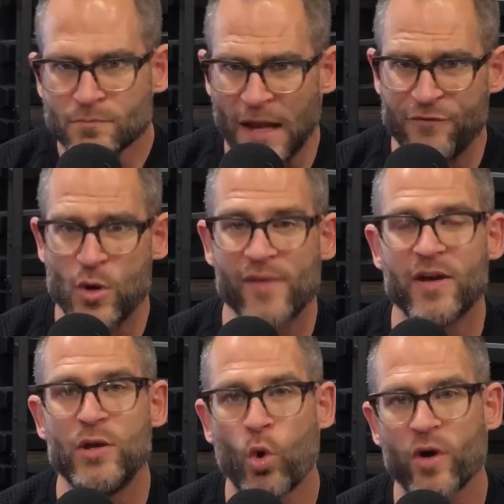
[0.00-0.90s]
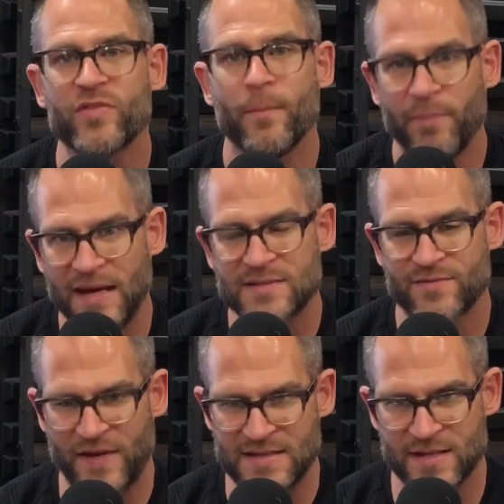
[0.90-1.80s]
if you have a north
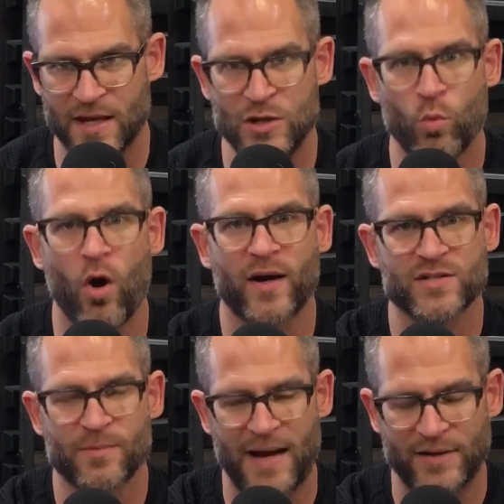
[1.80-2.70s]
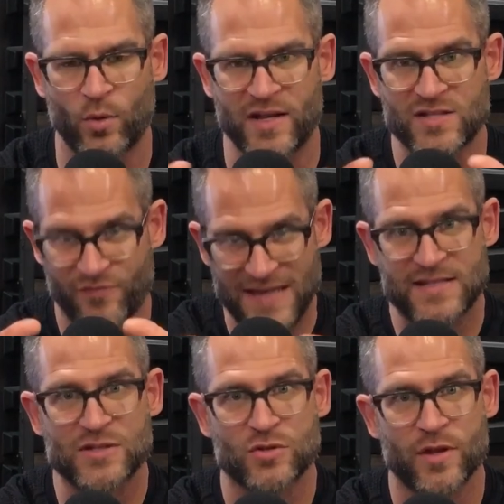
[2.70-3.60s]
facing and you walk out your back door and it's
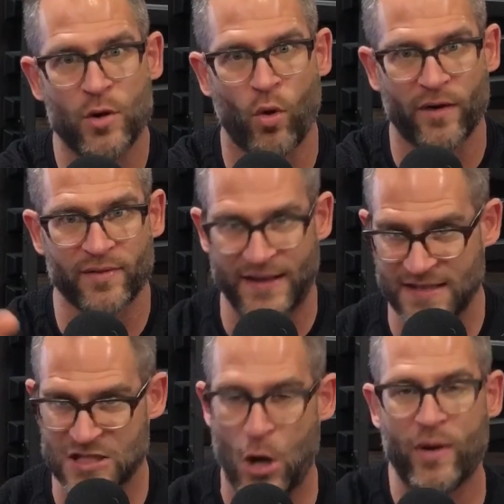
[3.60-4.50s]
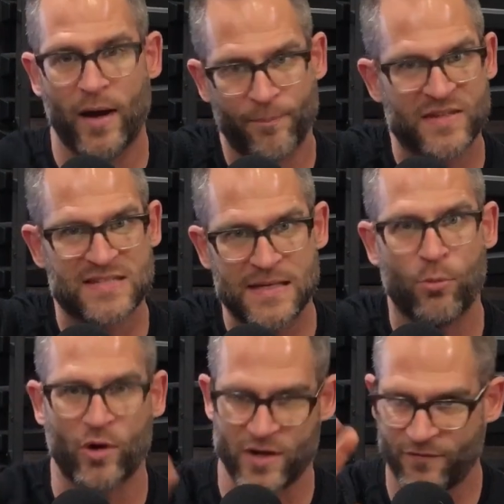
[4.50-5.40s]
facing to the north, like it's going up the
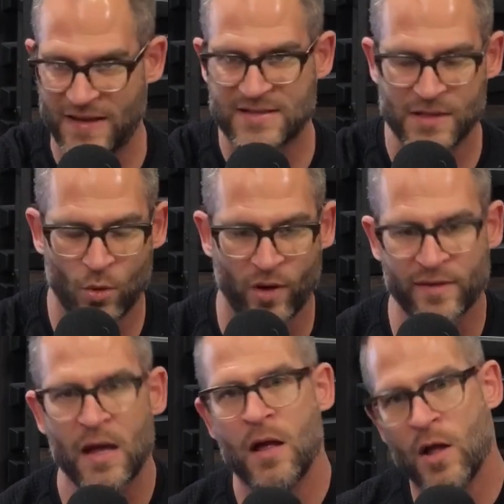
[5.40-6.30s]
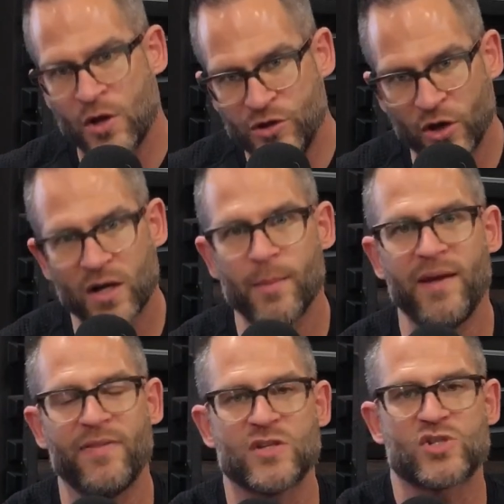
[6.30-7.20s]
seaboard, you're facing north, you're going to
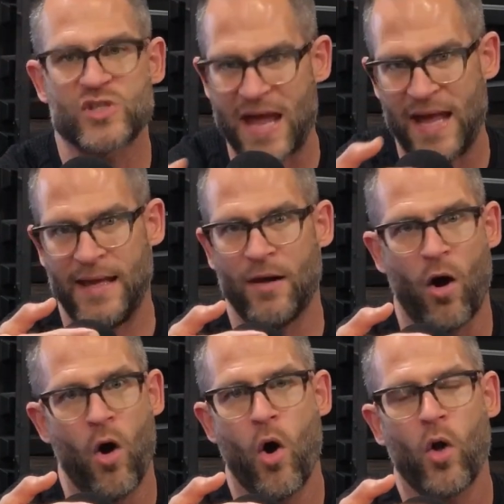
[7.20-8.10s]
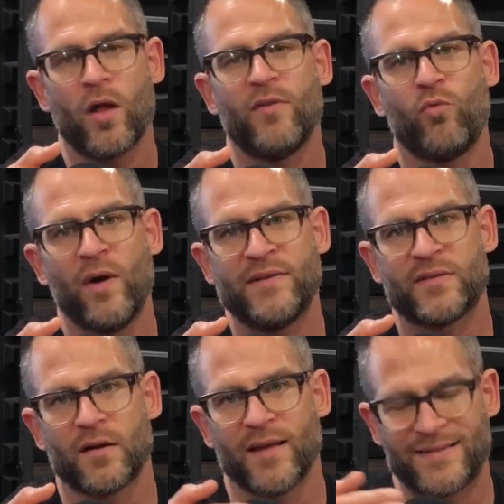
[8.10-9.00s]
be in the shade all of
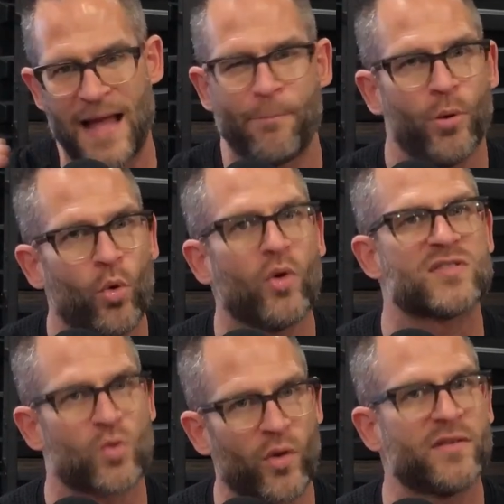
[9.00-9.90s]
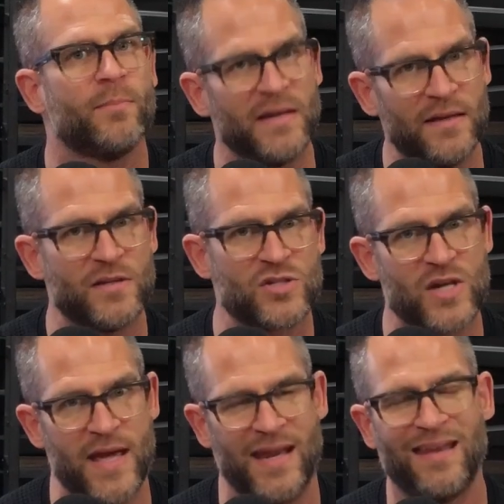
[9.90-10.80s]
winter. Like that pool is going to be in the
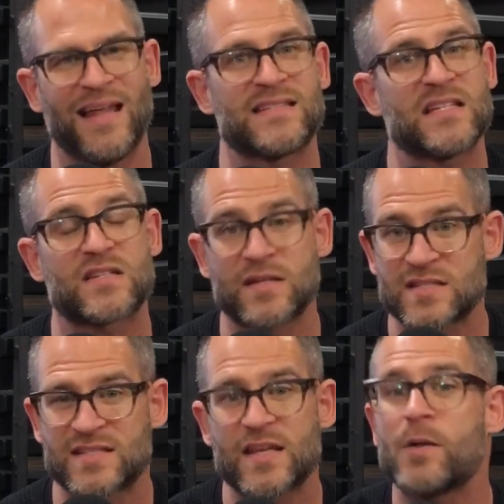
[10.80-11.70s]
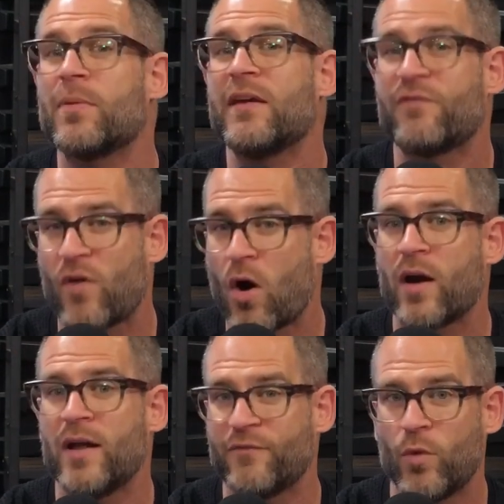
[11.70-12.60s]
shade unless it's considerably
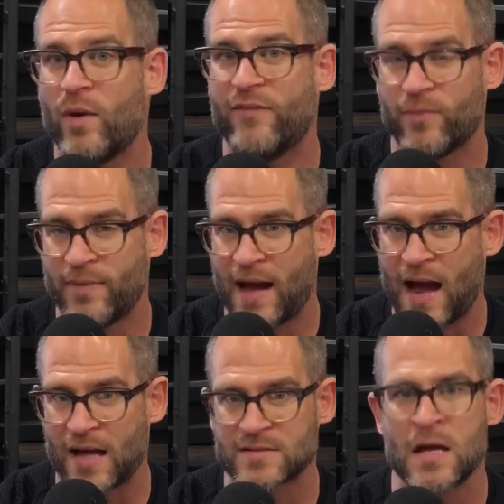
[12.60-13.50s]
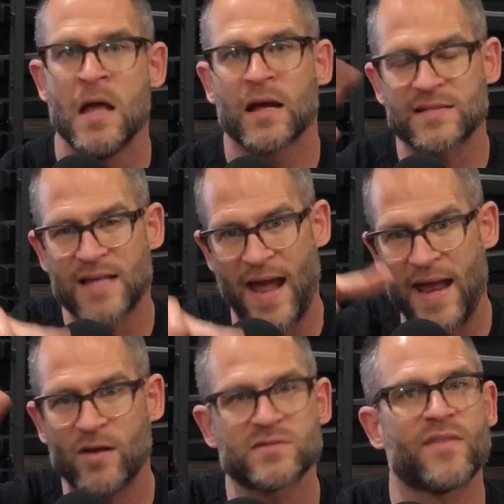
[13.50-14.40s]
far enough away from the house, because the
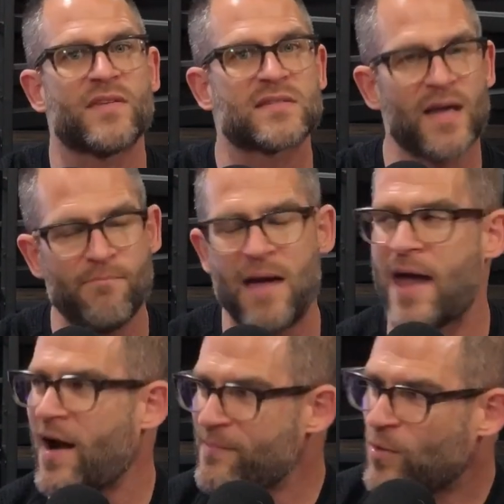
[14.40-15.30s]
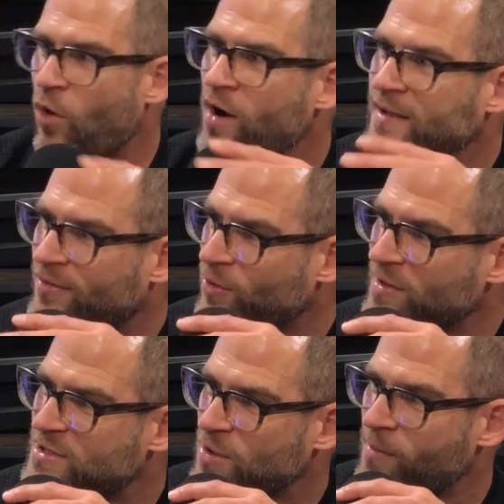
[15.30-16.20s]
angles of the sun matter. I've been walking through
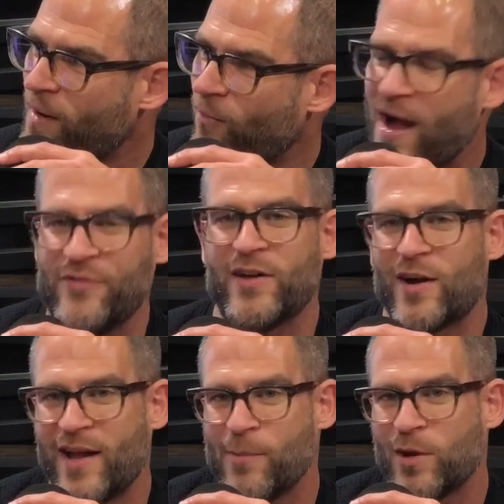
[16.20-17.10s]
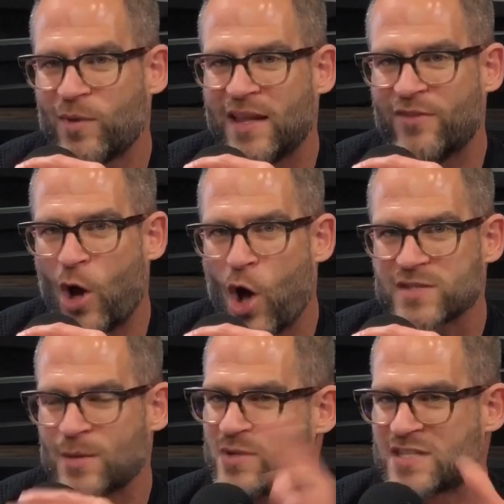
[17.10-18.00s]
and showing my wife in our neighborhood. We live in
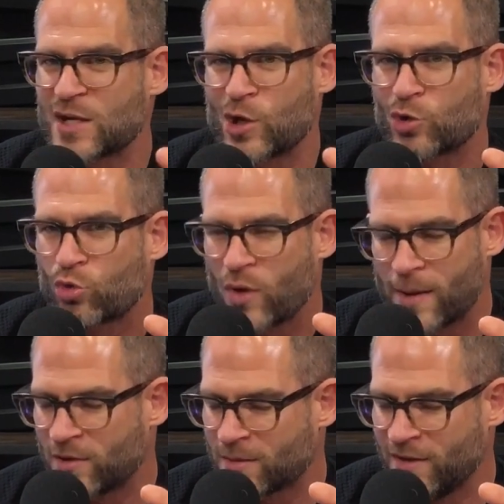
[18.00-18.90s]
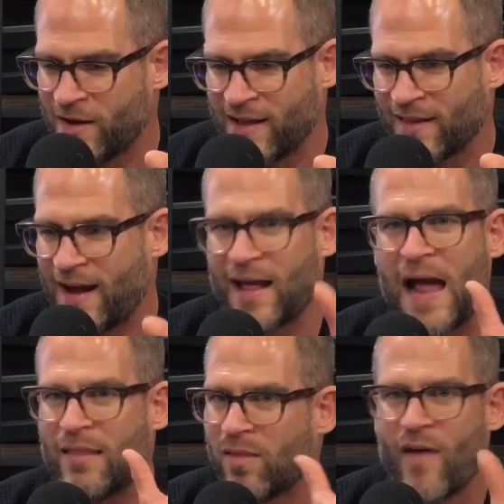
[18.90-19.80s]
Alton, which is an incredible community. Like
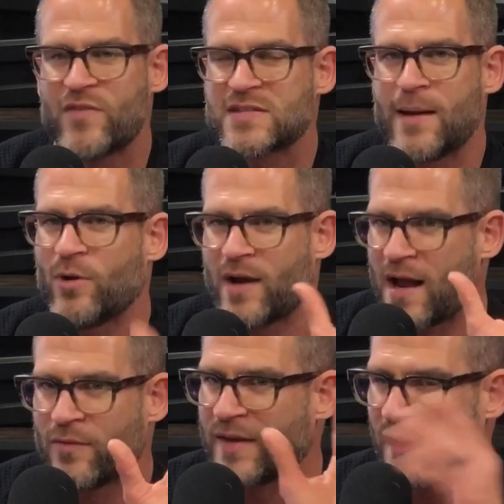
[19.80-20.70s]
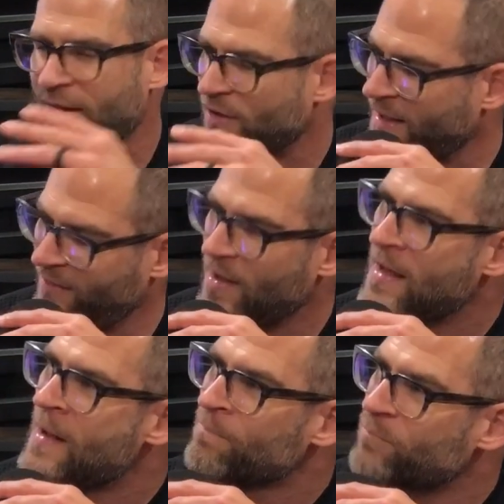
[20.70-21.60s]
I love this neighborhood. I don't think I'll ever leave.
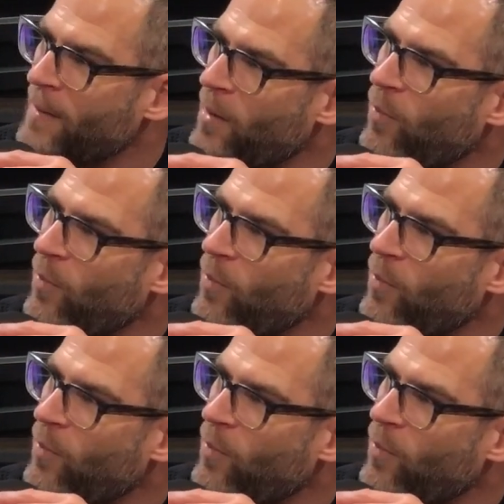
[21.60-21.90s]
But my